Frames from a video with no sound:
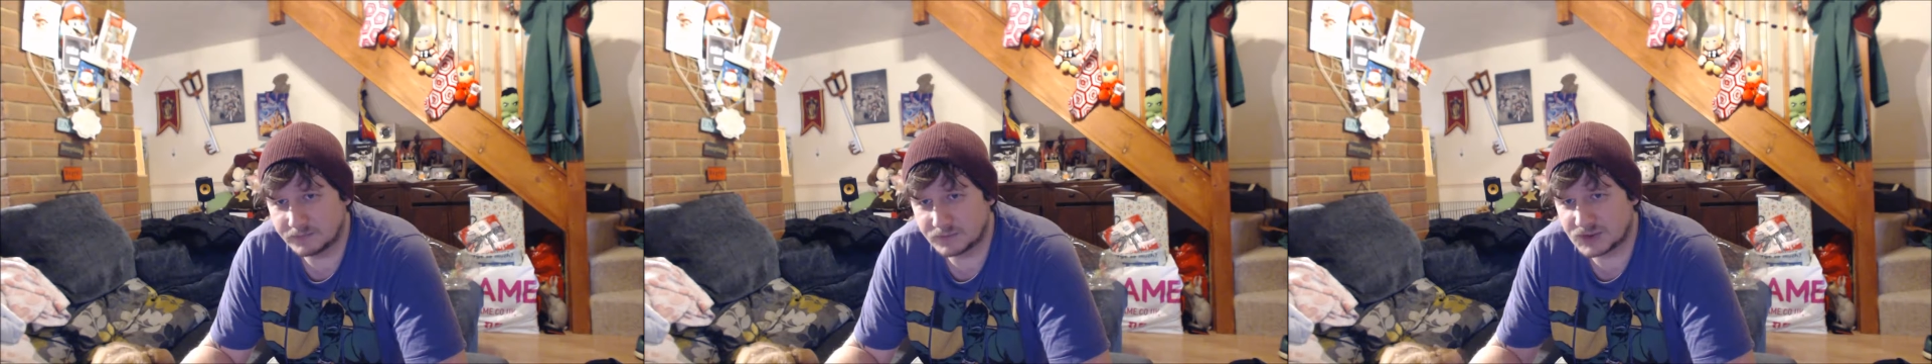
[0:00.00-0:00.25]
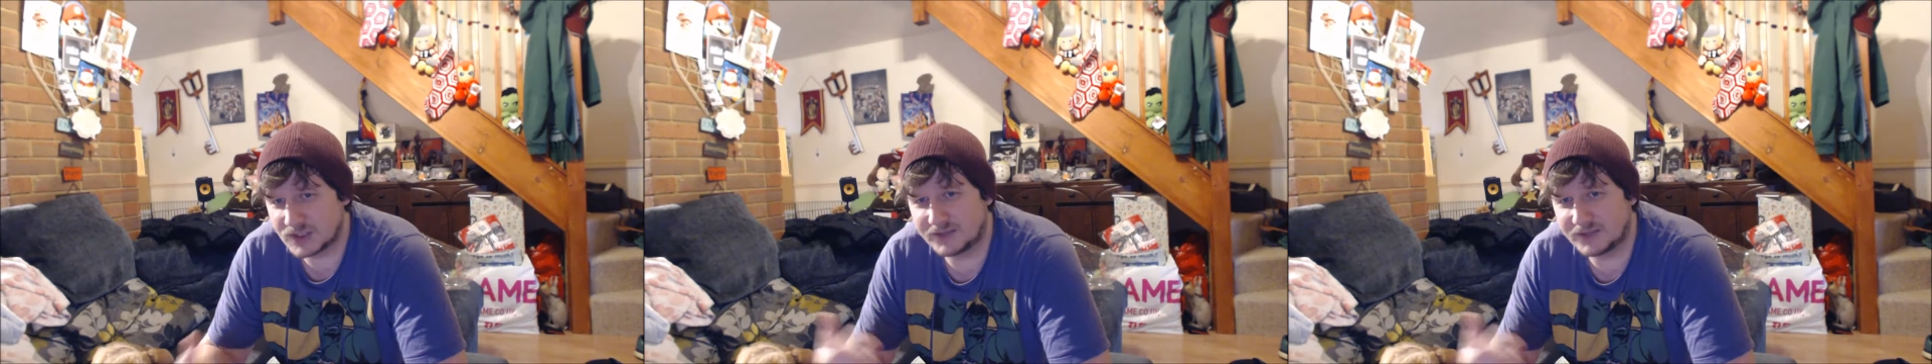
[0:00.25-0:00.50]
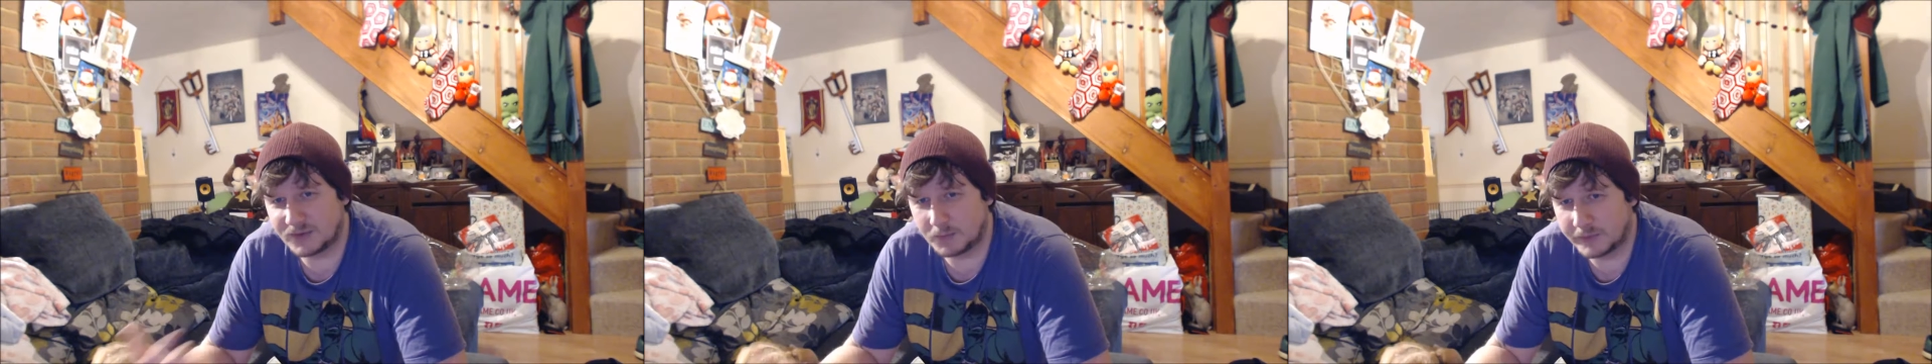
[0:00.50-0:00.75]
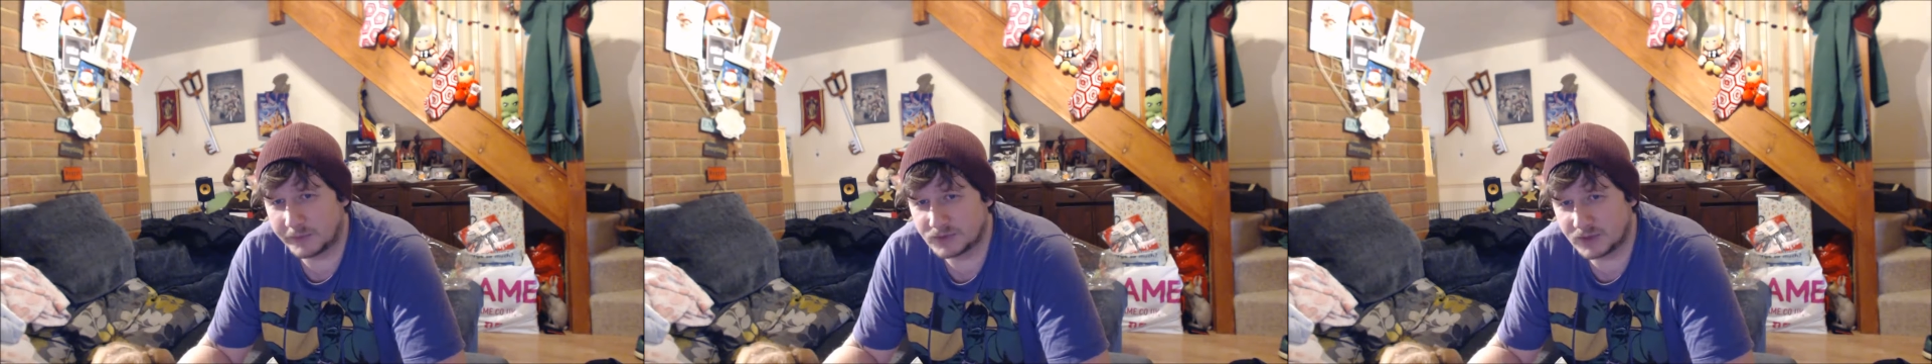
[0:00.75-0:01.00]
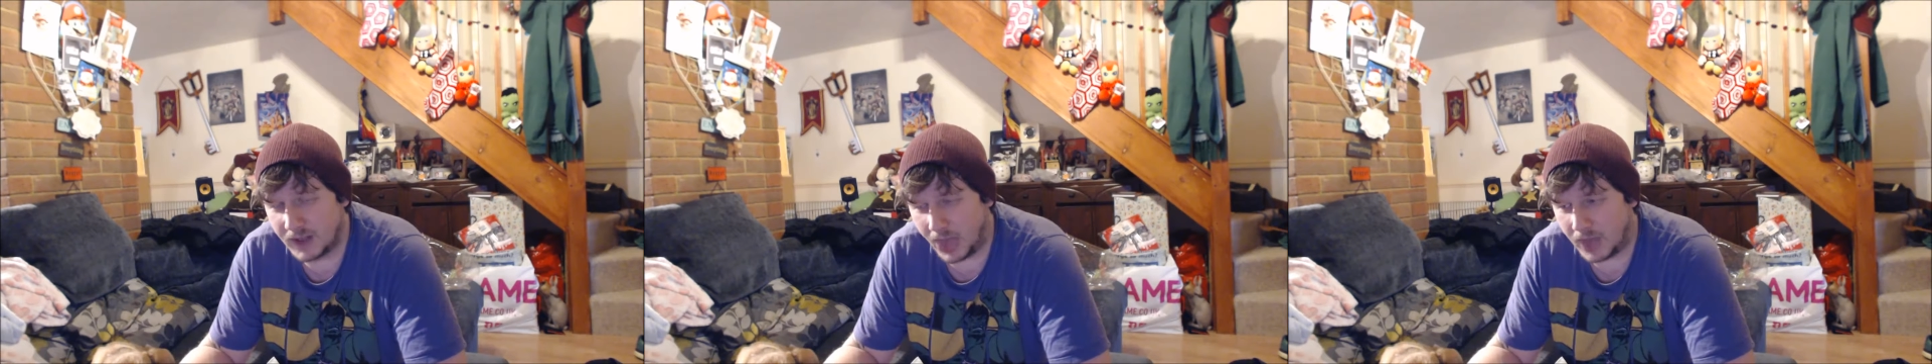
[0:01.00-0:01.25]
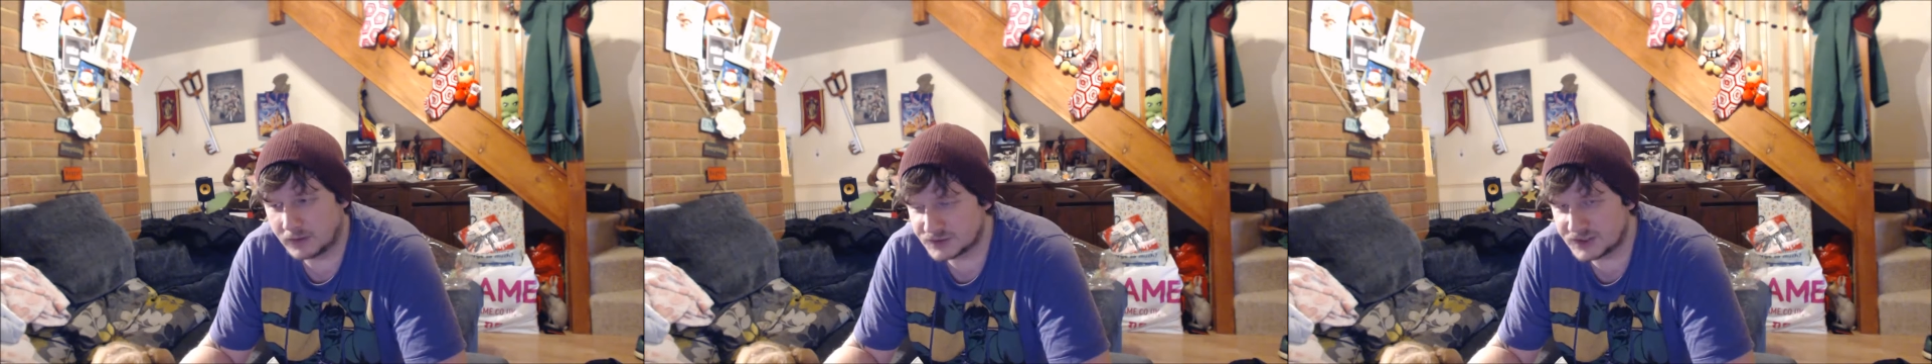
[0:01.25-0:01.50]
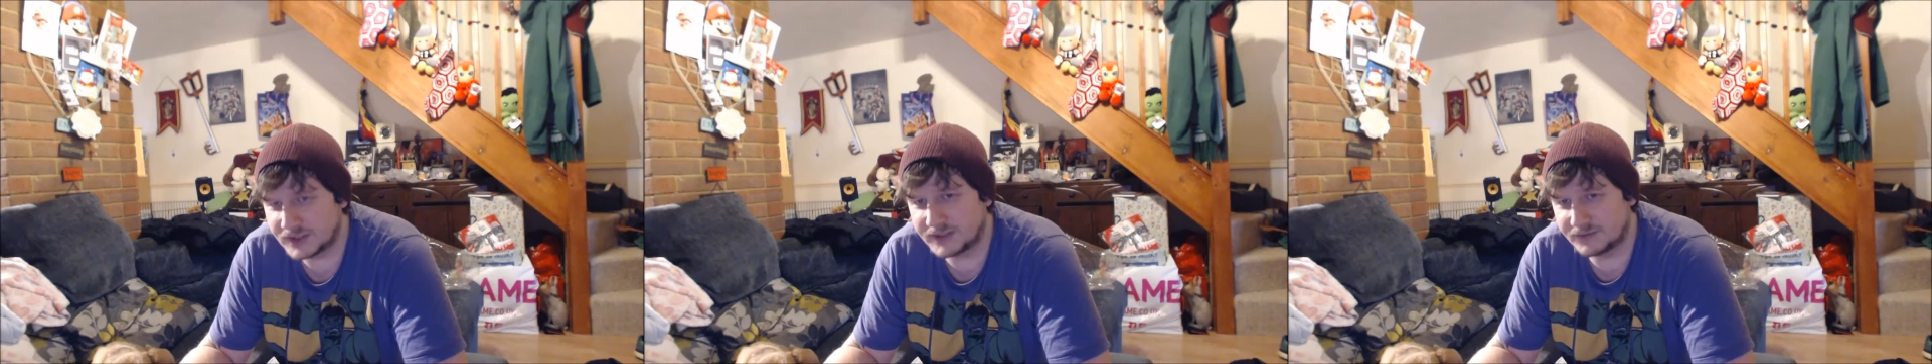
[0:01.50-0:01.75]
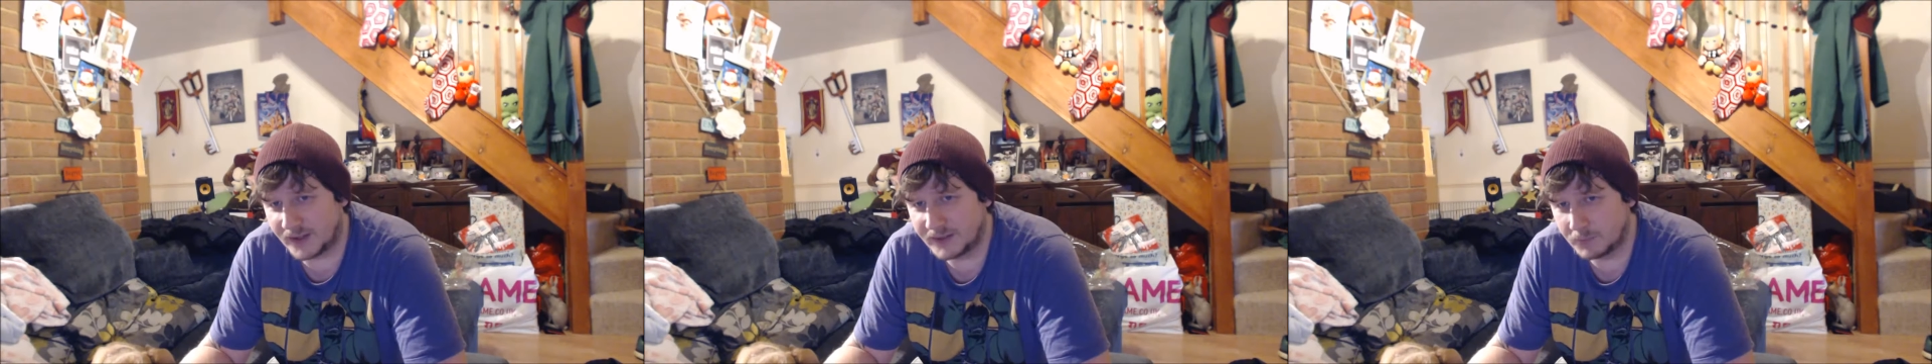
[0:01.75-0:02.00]
seeing if anyone
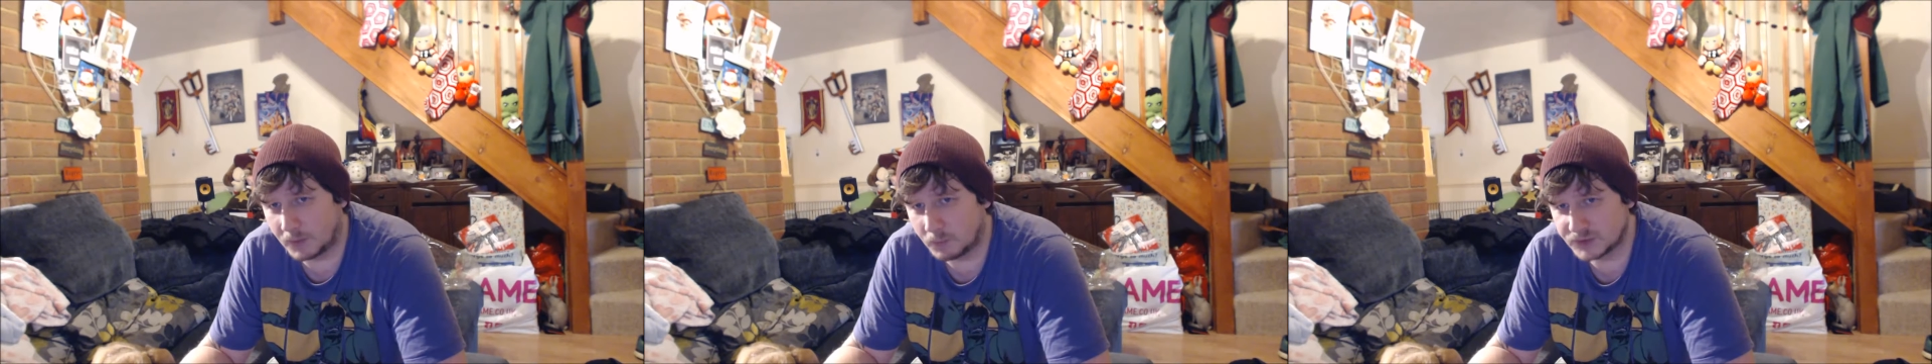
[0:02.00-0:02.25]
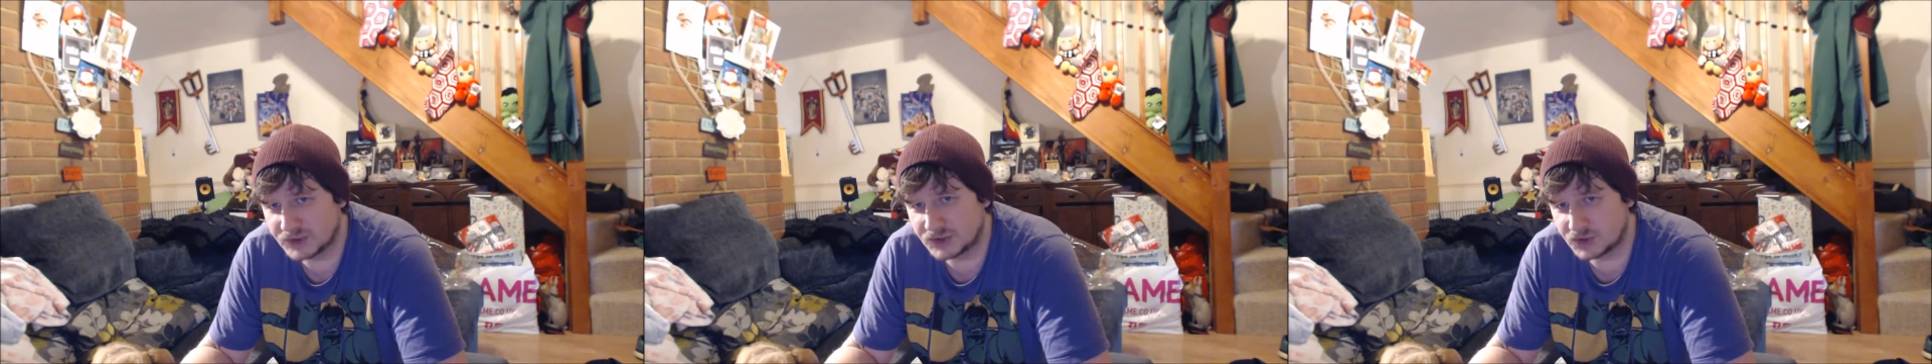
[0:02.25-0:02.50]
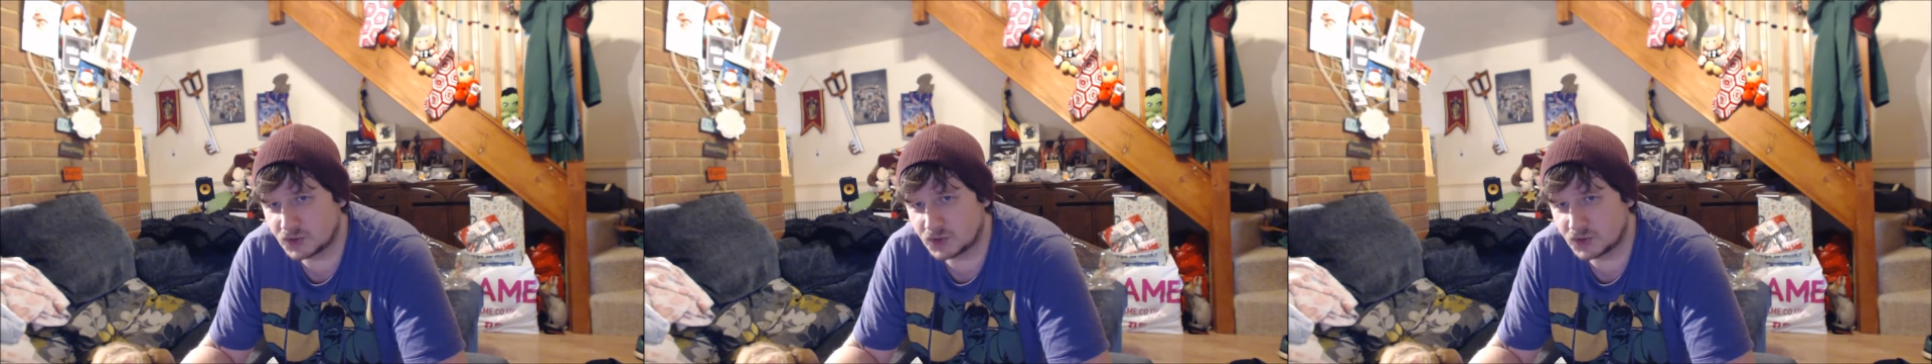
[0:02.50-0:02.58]
wanted